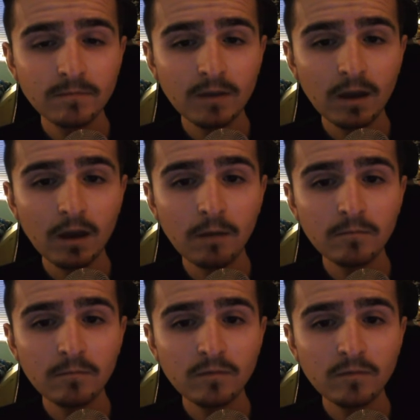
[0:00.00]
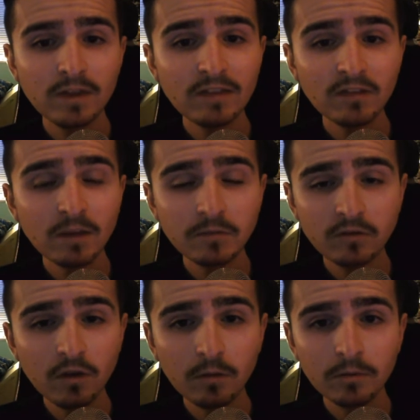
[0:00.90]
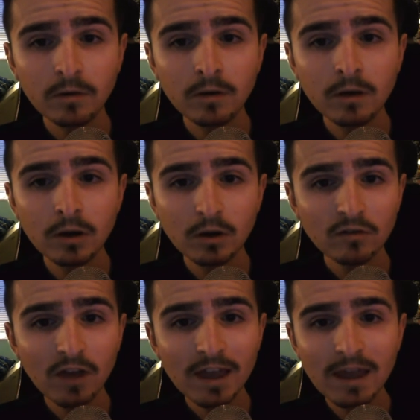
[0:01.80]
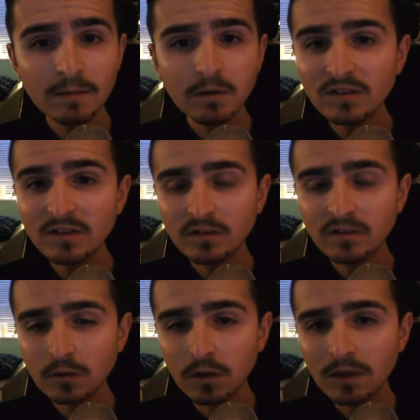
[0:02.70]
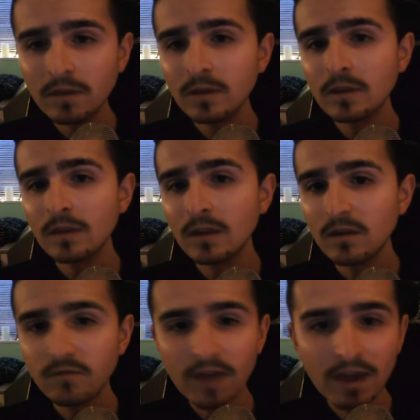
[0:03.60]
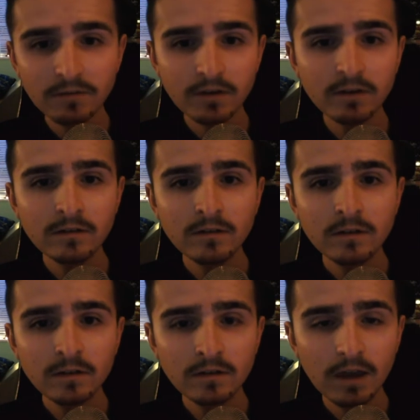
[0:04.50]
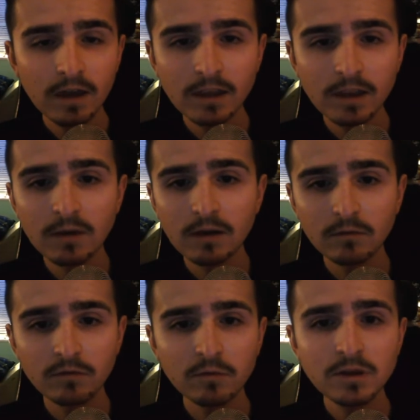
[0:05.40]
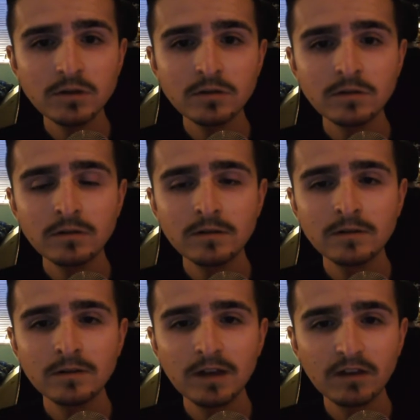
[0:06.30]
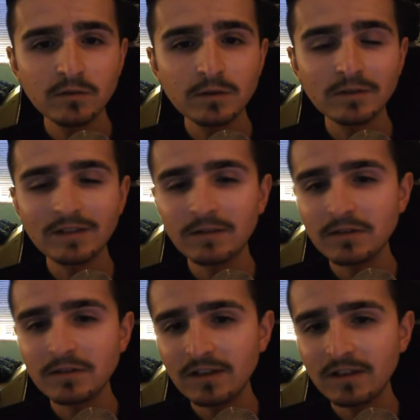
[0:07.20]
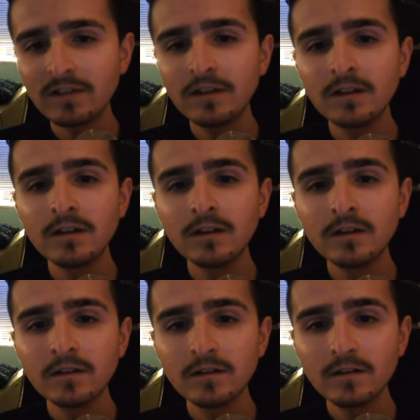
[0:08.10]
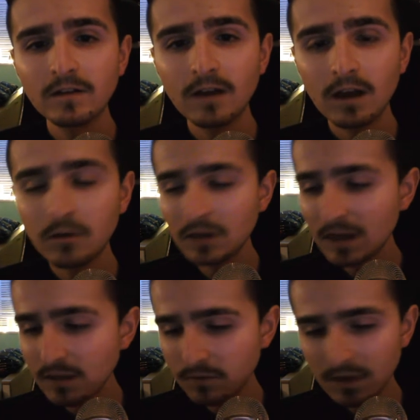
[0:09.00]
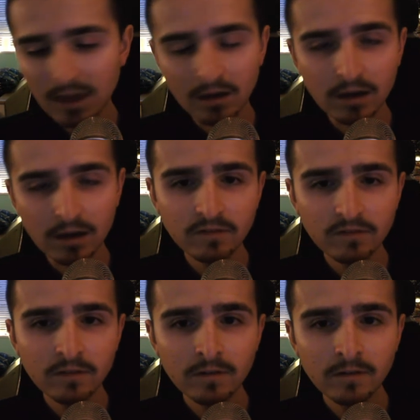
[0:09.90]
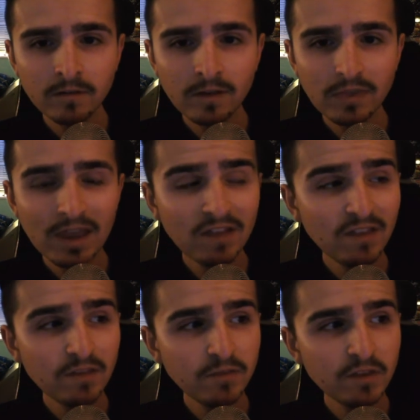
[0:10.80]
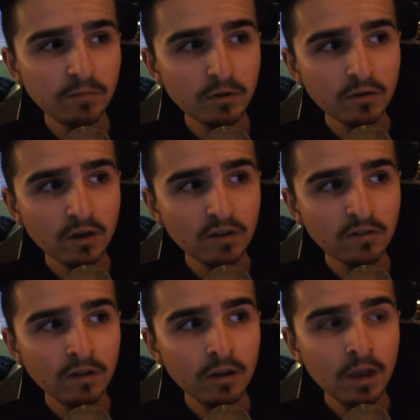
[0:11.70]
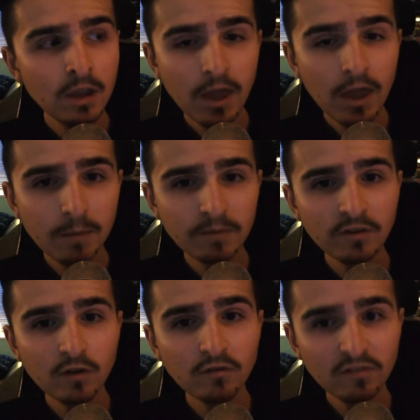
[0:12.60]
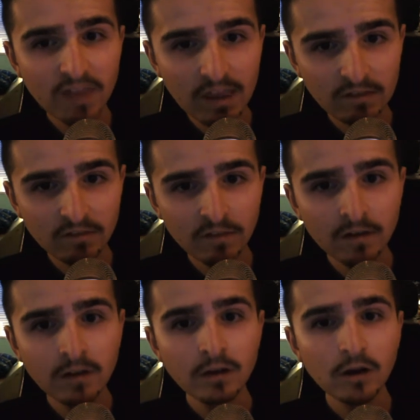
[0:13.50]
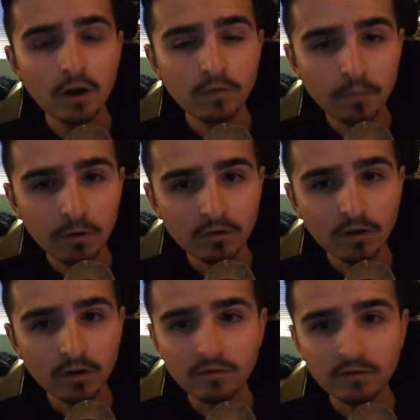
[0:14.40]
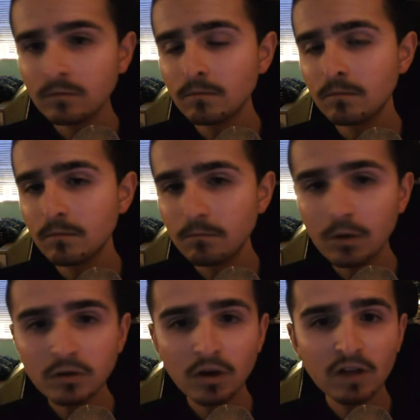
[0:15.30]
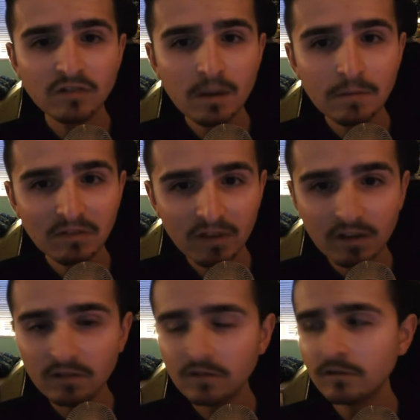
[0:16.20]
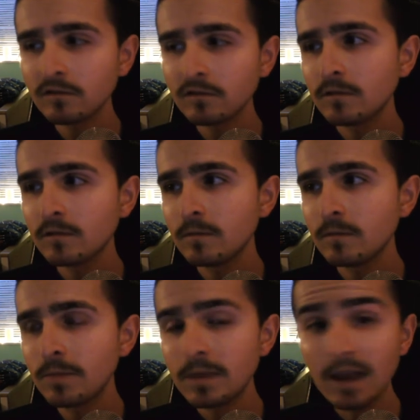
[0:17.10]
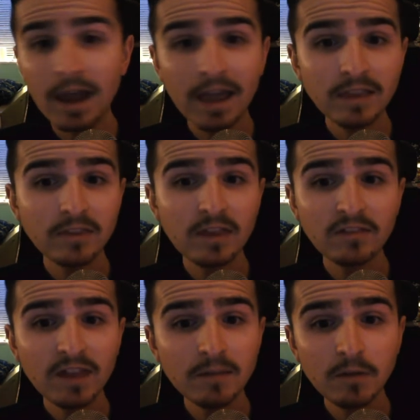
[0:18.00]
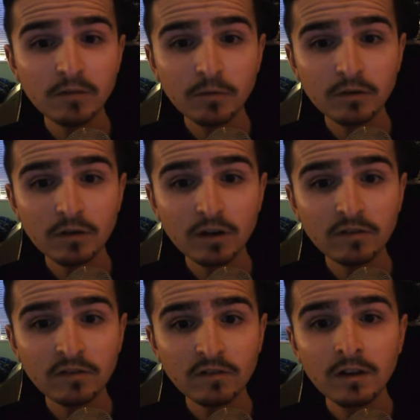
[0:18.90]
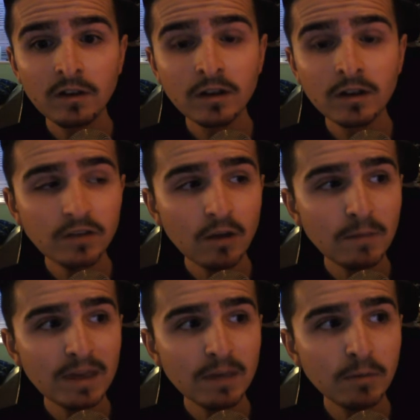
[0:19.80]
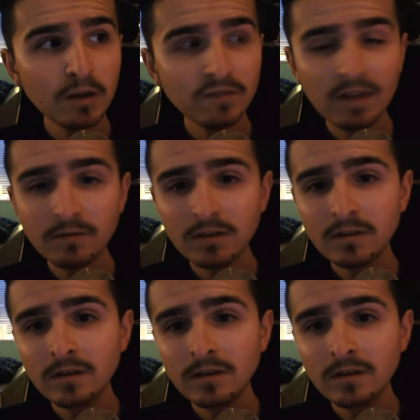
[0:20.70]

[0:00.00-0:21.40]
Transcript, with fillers: So that's time to stop. Because I am luisi21 forever. And I won't go on Switch. As 21 Savage says. I'm leave you there, guys. That is it for this podcast. Episode 6 of the podcast. Podcast number 6. And they say most podcasts don't make it past 7.